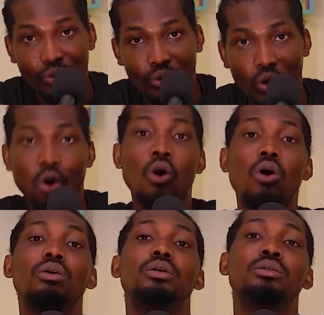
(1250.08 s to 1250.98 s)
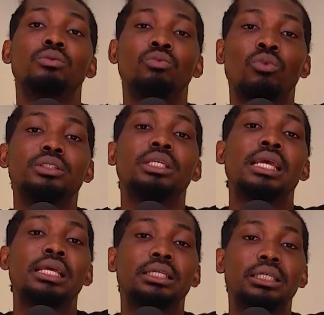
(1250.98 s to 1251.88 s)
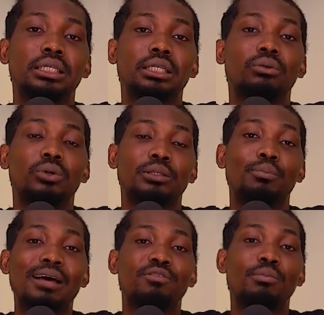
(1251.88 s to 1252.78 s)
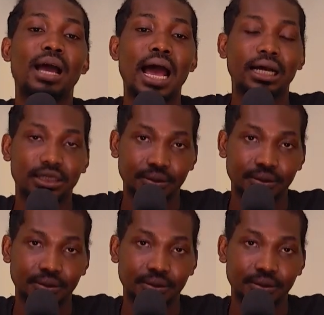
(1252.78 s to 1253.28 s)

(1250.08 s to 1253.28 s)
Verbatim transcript: or was he was the platform hacked?